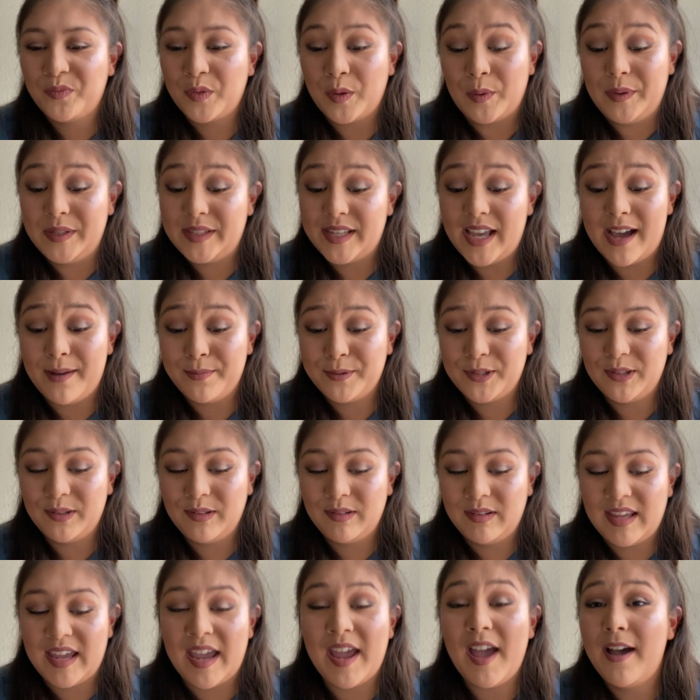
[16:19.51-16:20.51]
was
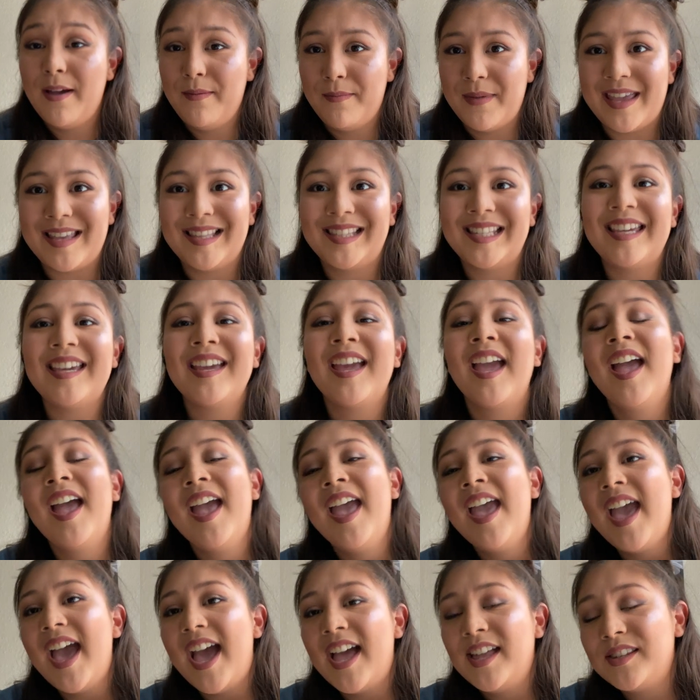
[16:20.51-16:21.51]
absolutely amazing.
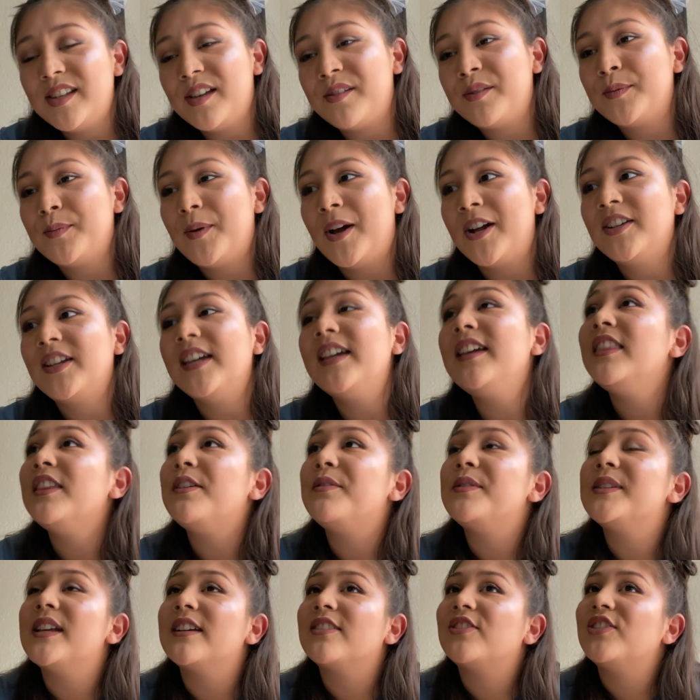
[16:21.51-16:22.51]
As I was walking,
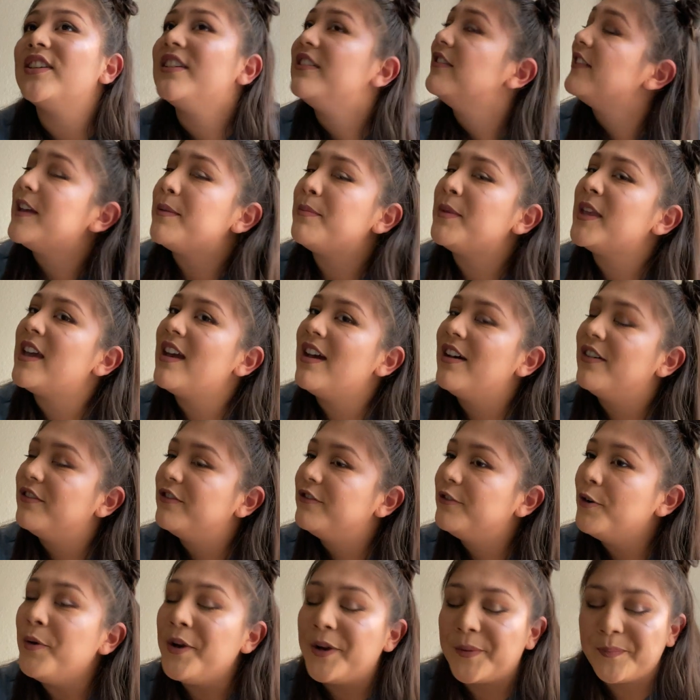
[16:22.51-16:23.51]
there was actually a family
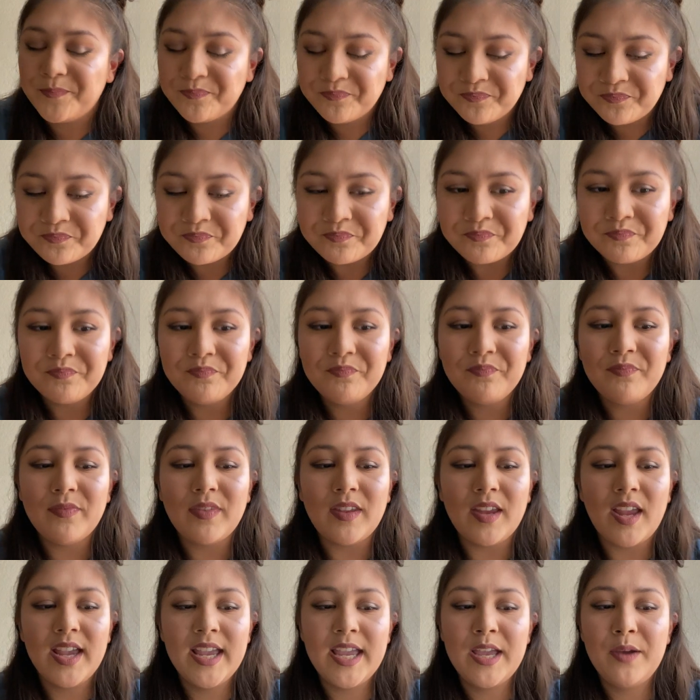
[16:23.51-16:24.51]
of 4.
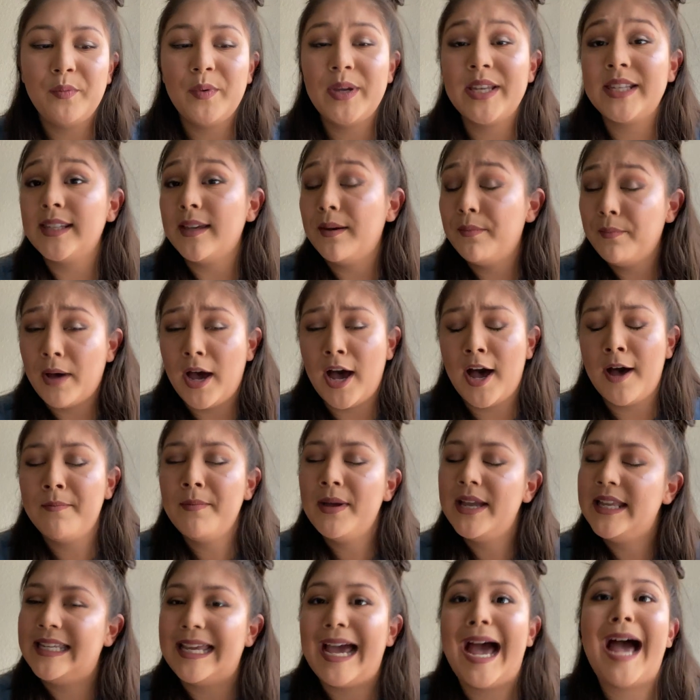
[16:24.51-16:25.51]
It was a
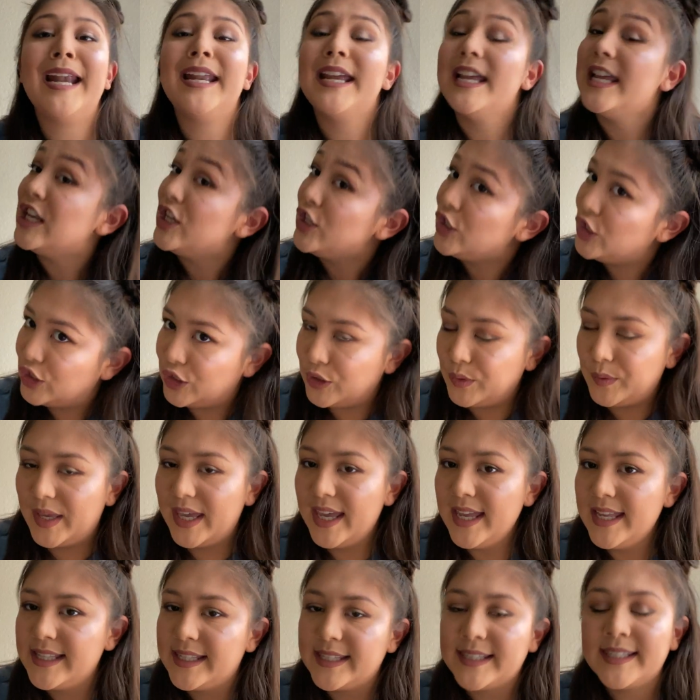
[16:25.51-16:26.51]
mom, a dad, and 2
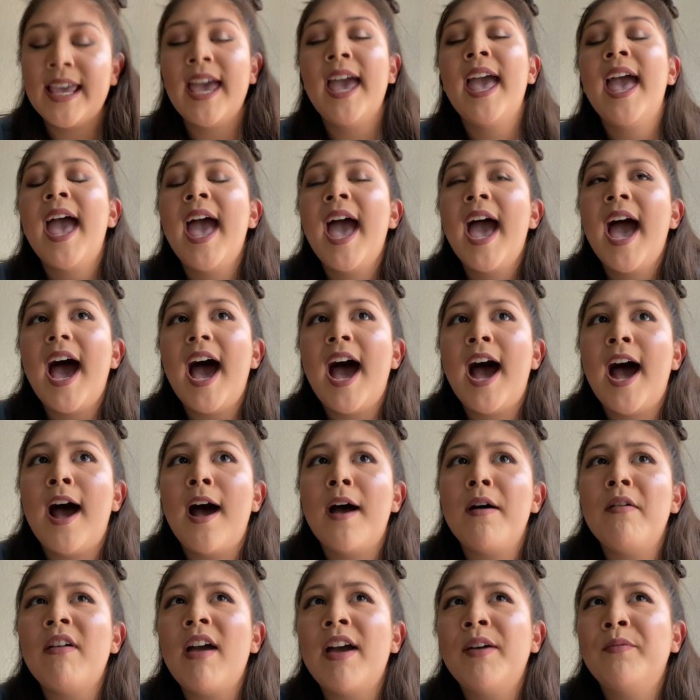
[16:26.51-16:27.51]
kids.
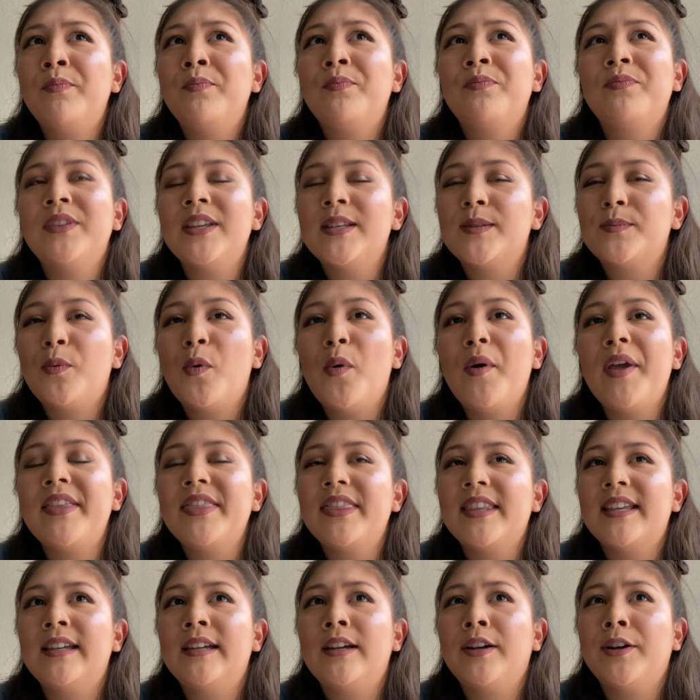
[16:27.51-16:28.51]
At this
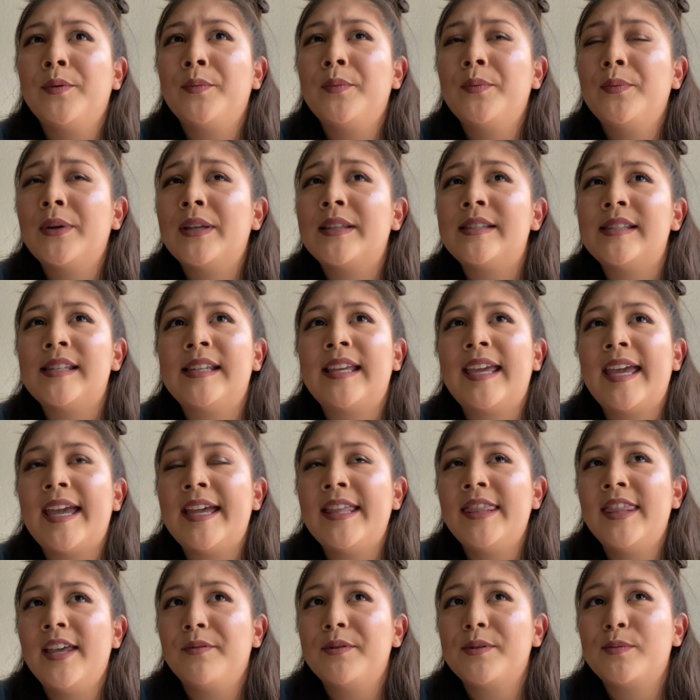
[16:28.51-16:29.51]
point, there was a
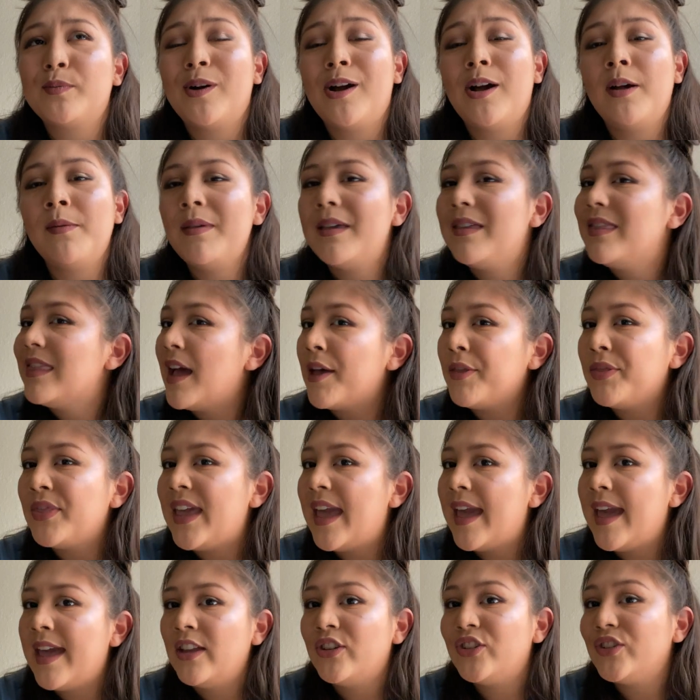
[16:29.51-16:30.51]
kid that was probably about
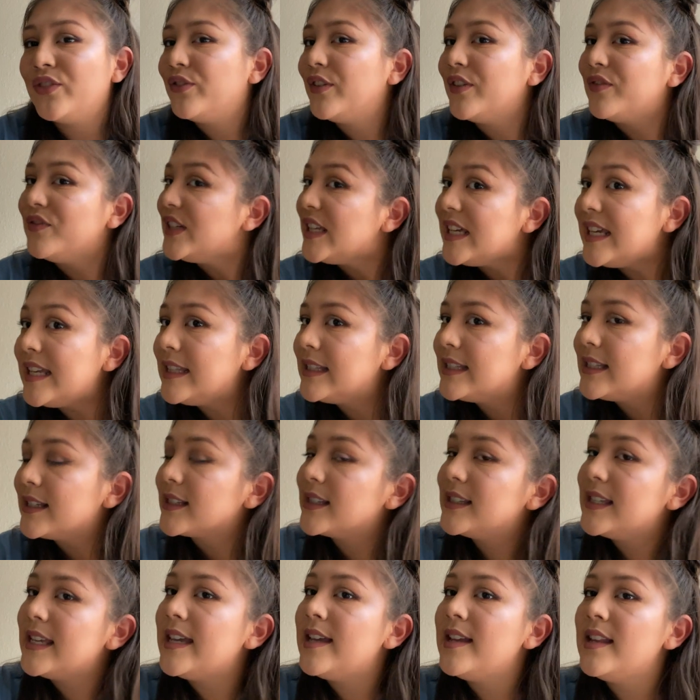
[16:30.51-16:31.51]
the age of 15,
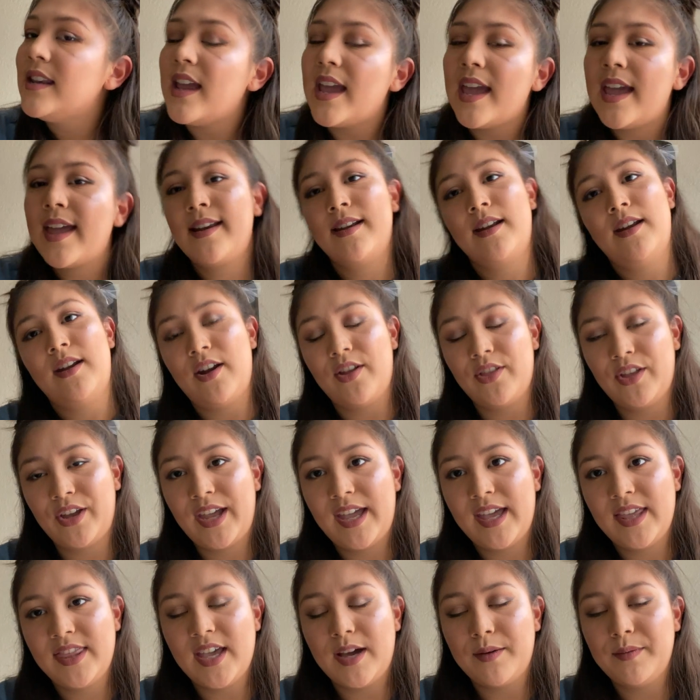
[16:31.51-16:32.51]
16, and another
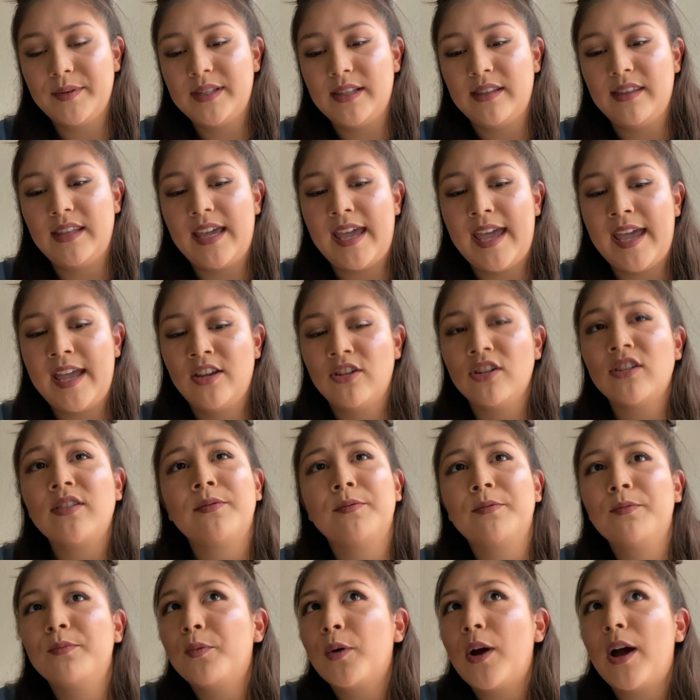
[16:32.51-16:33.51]
kid that was at the age
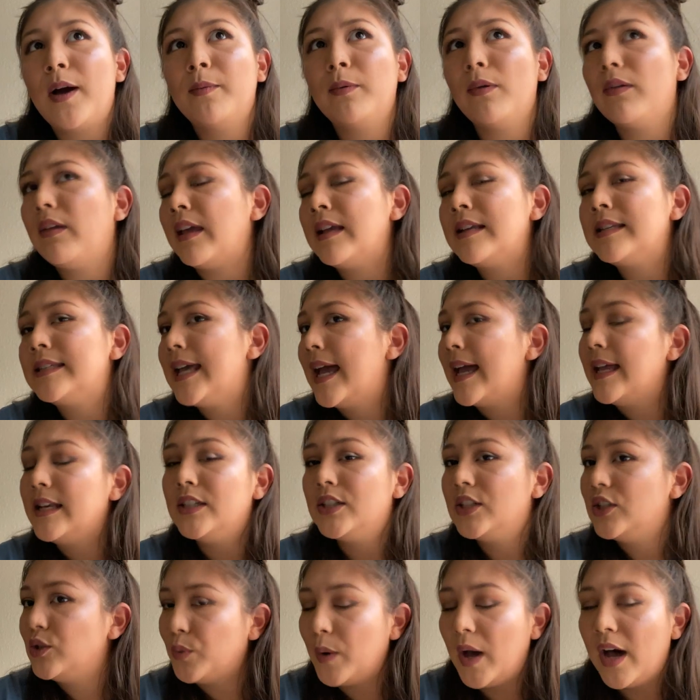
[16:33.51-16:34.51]
of probably
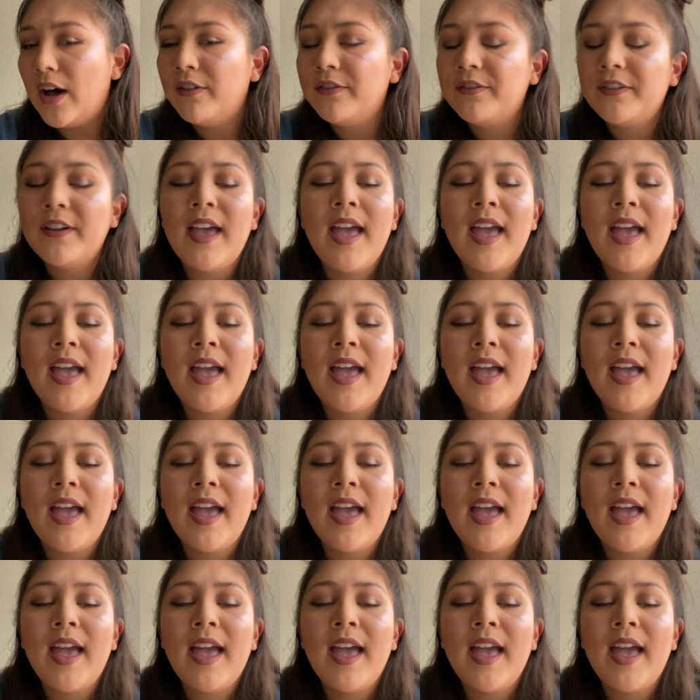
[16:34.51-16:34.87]
10 to 12.